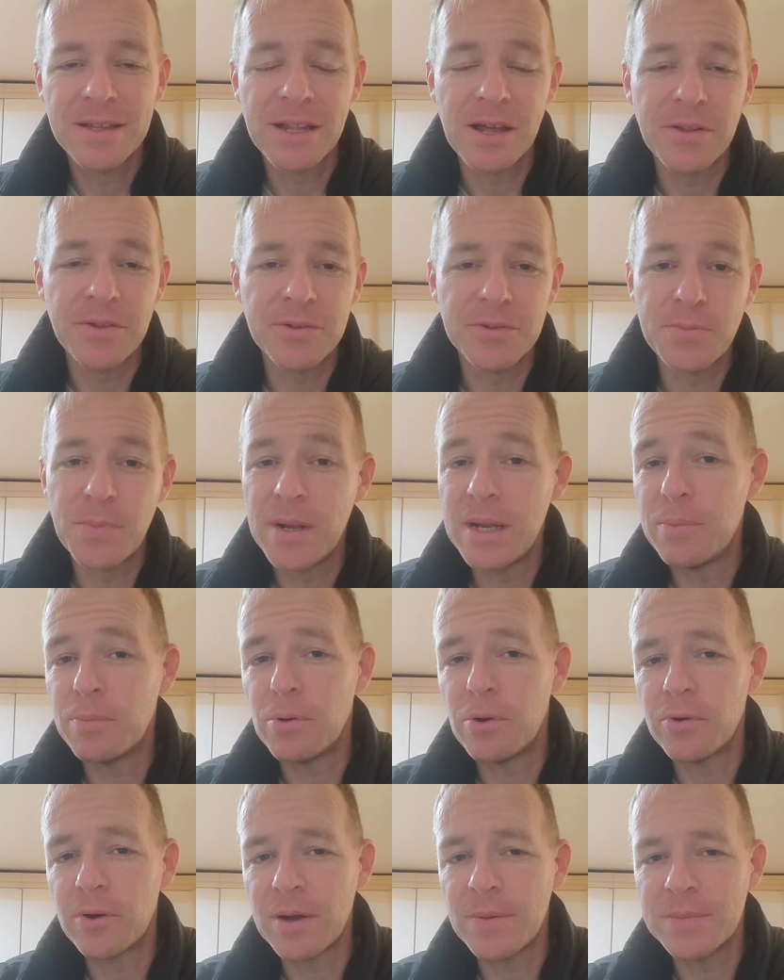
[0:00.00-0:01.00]
Now there's many
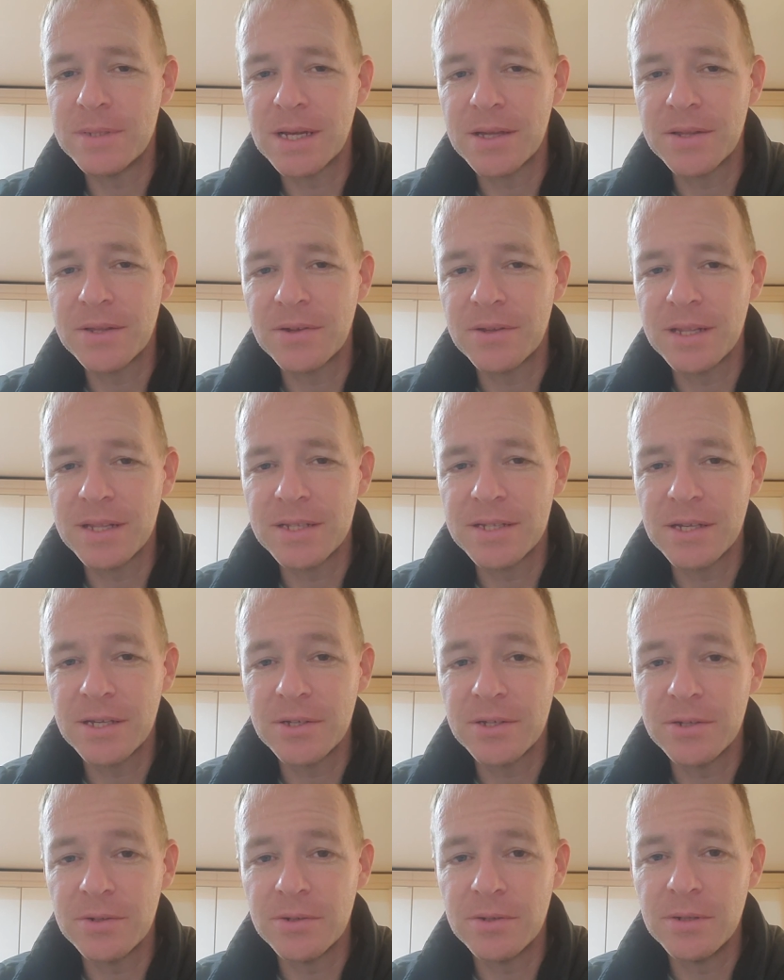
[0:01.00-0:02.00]
programs out there that tell
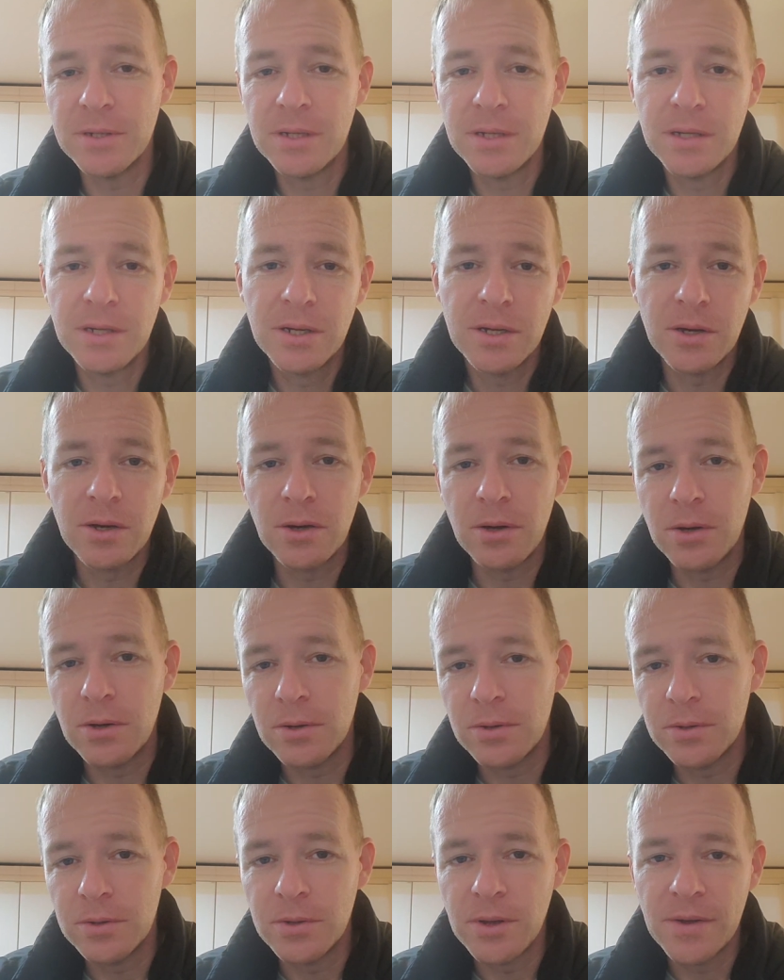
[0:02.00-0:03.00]
you,
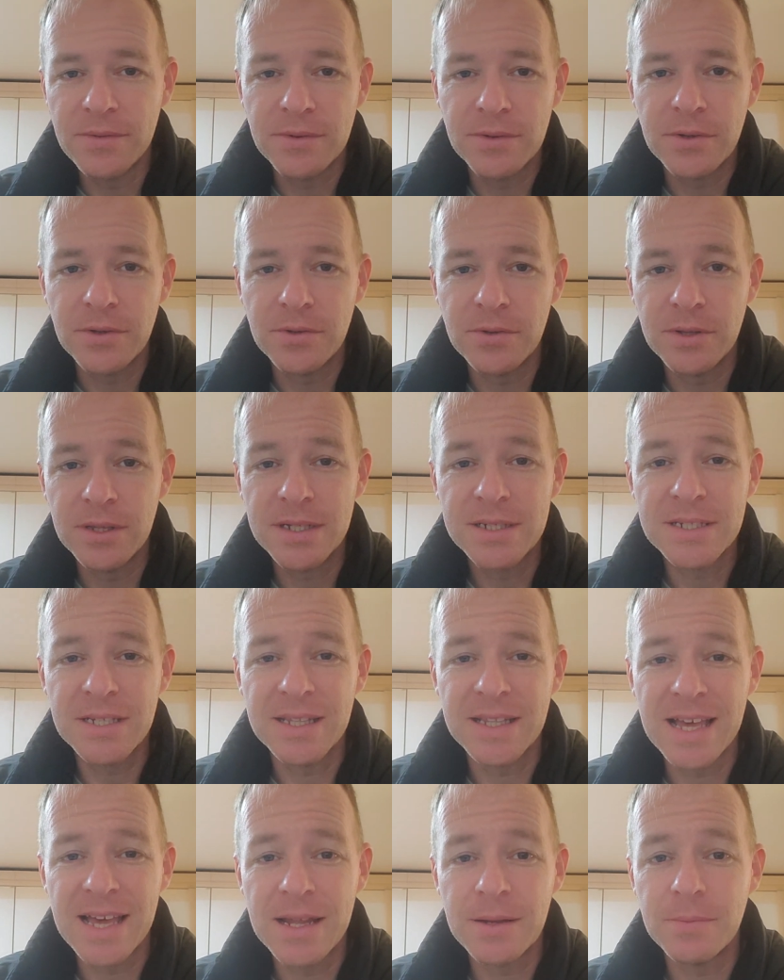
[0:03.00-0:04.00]
oh, you have to do this
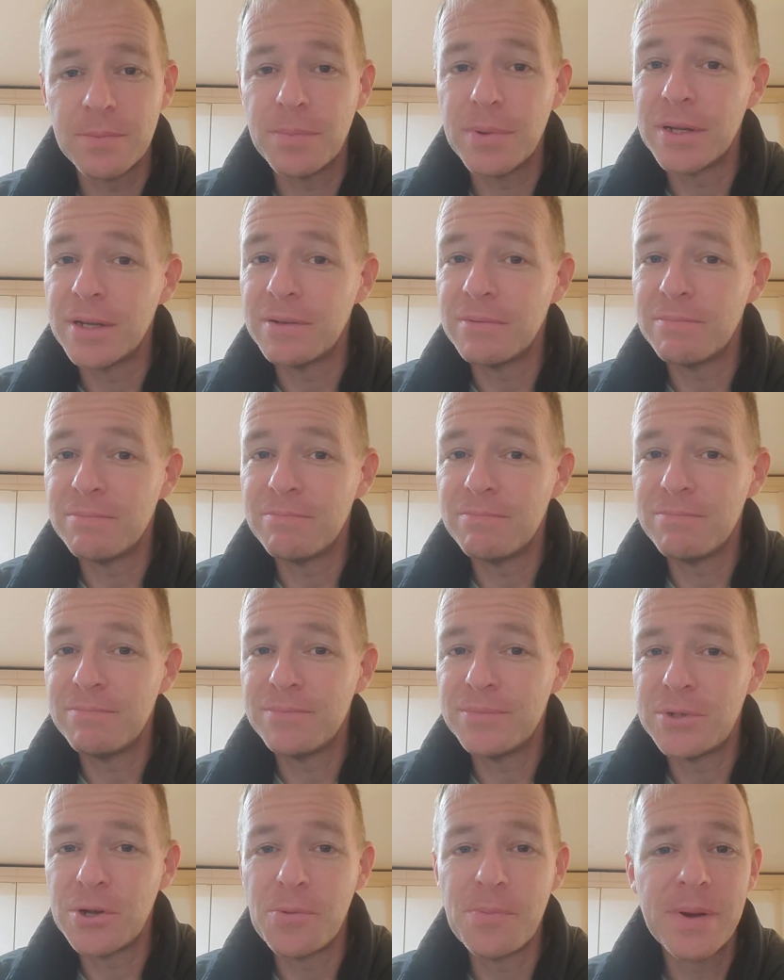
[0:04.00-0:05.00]
and that, but
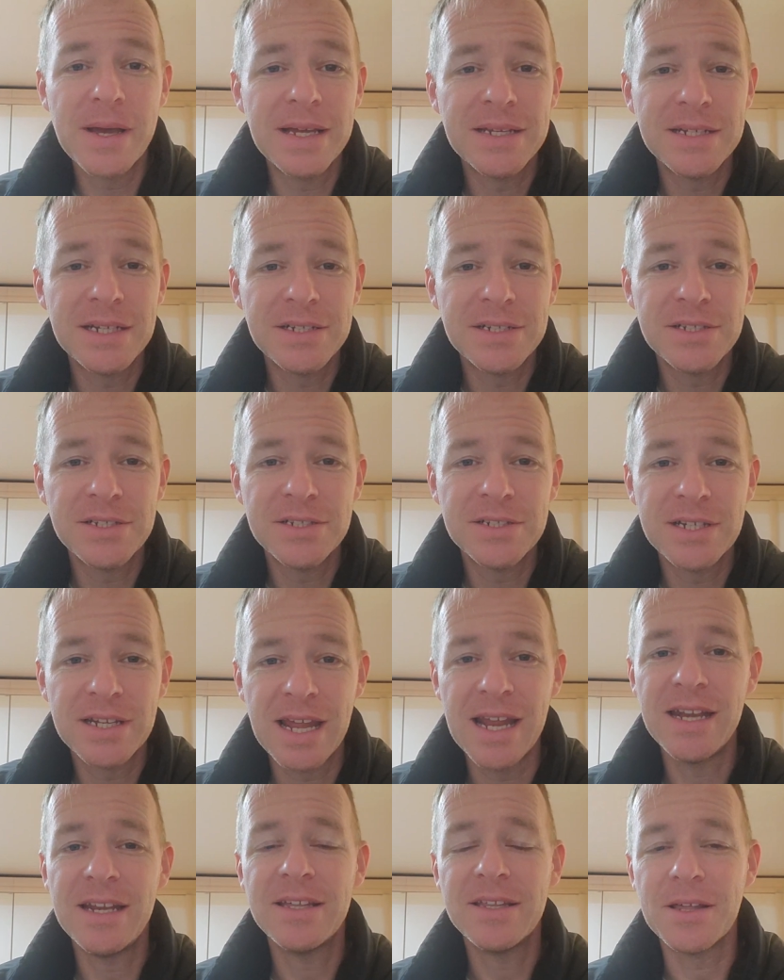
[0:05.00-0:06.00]
don't pay attention to
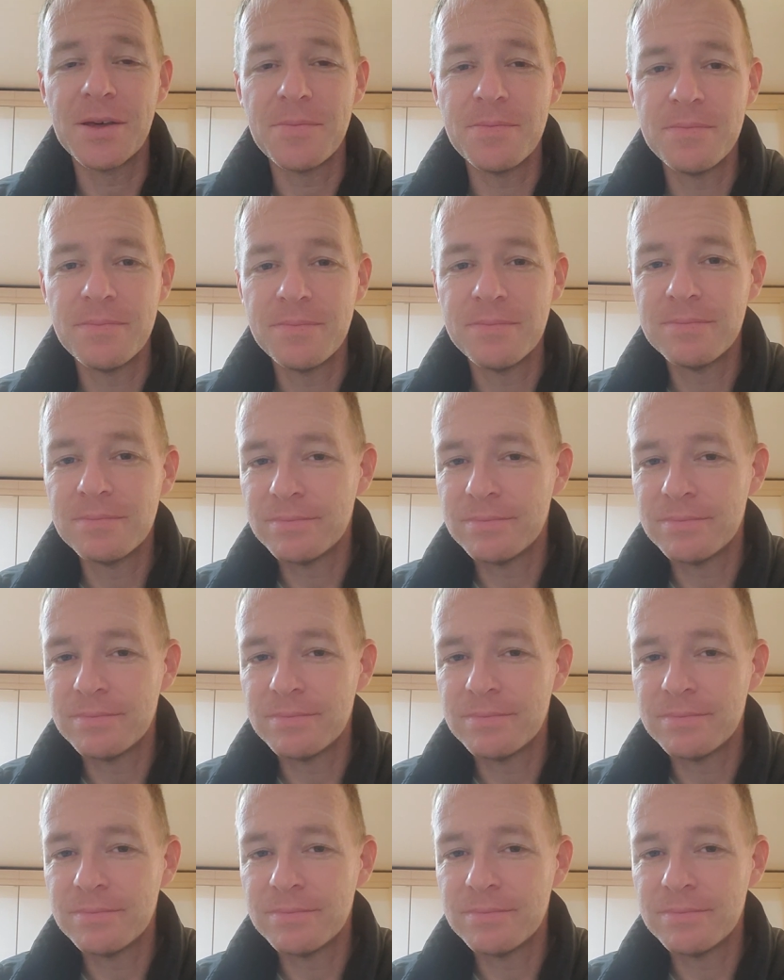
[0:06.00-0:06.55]
any of them.